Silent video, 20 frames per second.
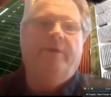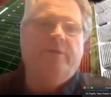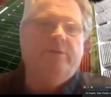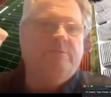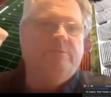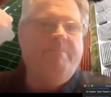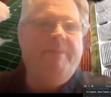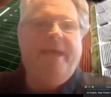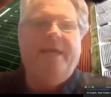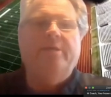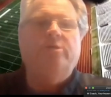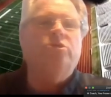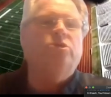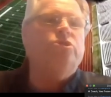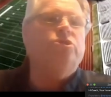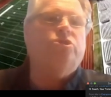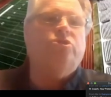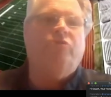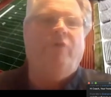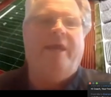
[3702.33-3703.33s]
there's major
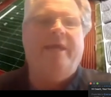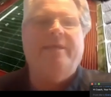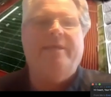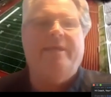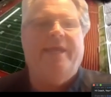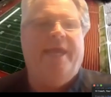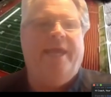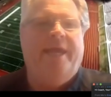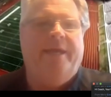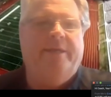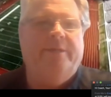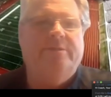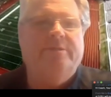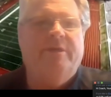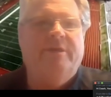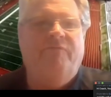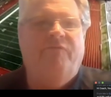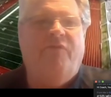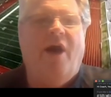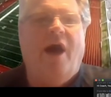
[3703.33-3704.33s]
strength
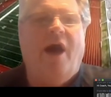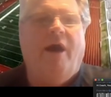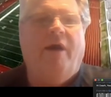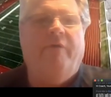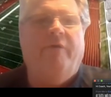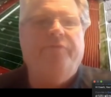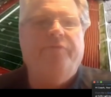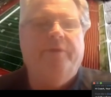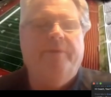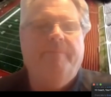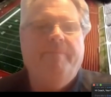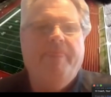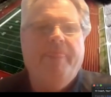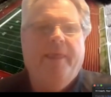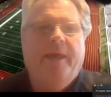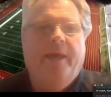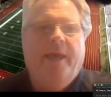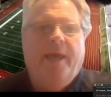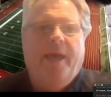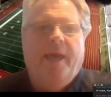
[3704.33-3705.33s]
gains involved.
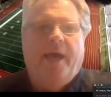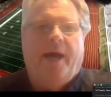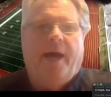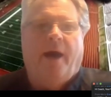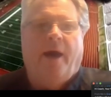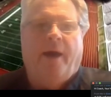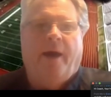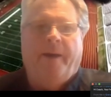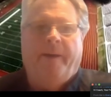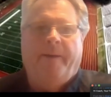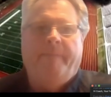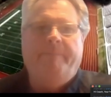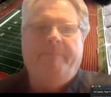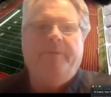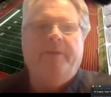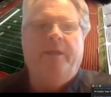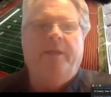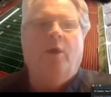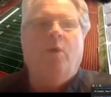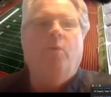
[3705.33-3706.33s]

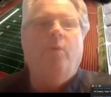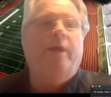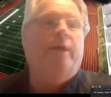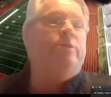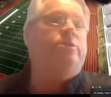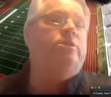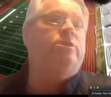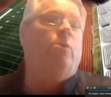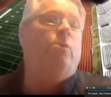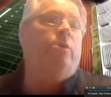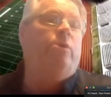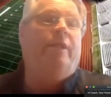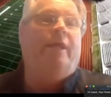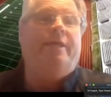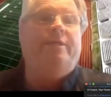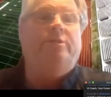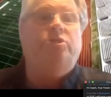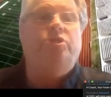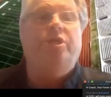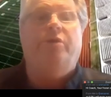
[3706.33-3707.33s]
Where someone
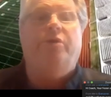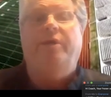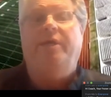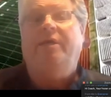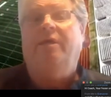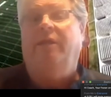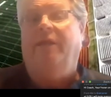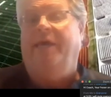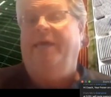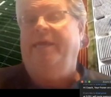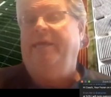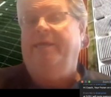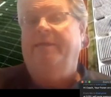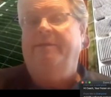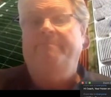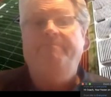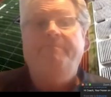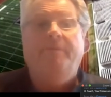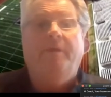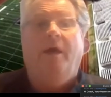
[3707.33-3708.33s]
like Jerry
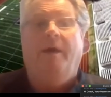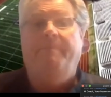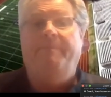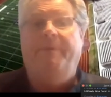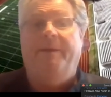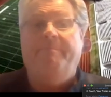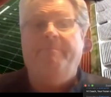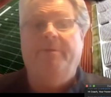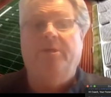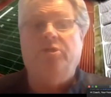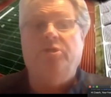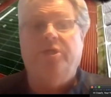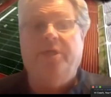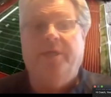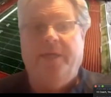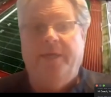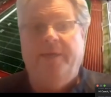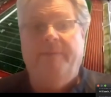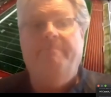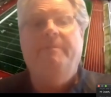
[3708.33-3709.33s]
Clayton up at
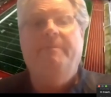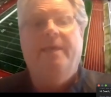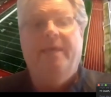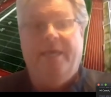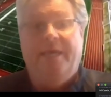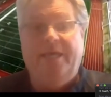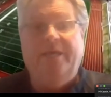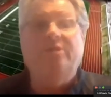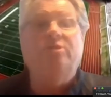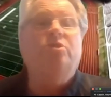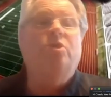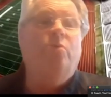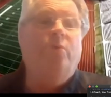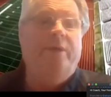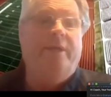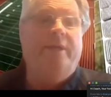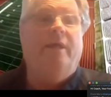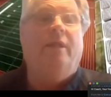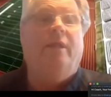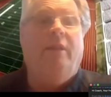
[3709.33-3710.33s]
Michigan, he's
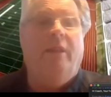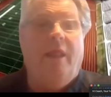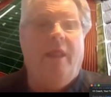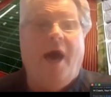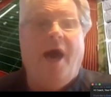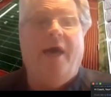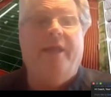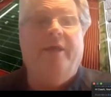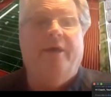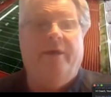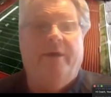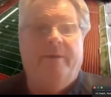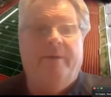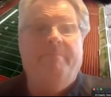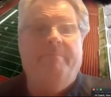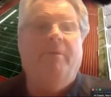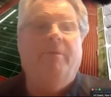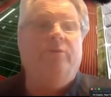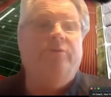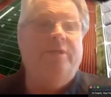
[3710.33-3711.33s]
doing a lot
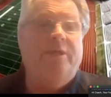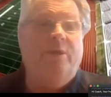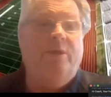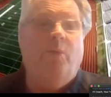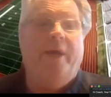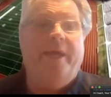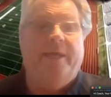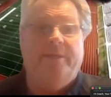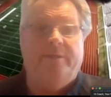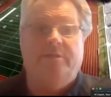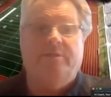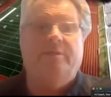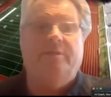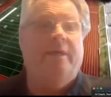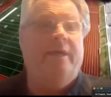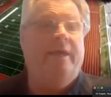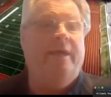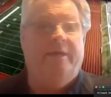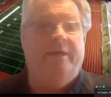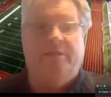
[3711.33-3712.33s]
of
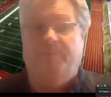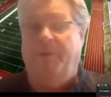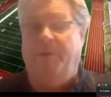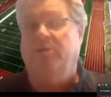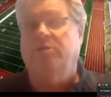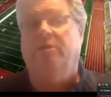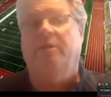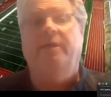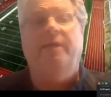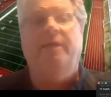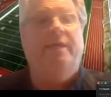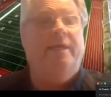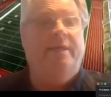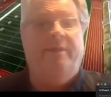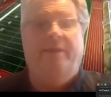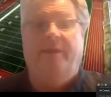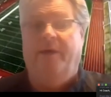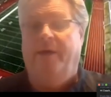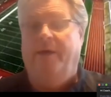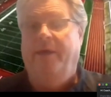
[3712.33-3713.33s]
multi-weights, especially
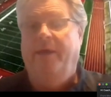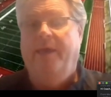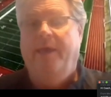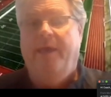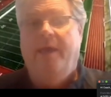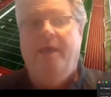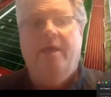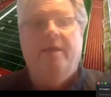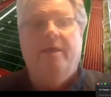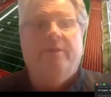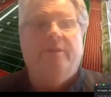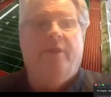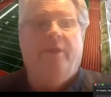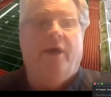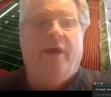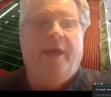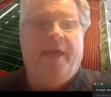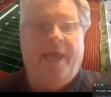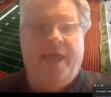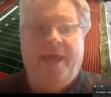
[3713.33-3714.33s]
in
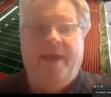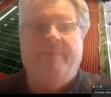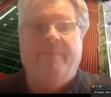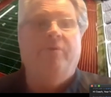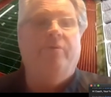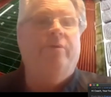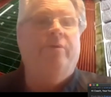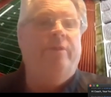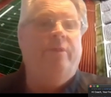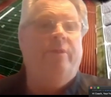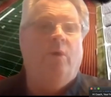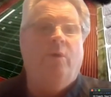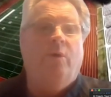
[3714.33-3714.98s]
the hammer and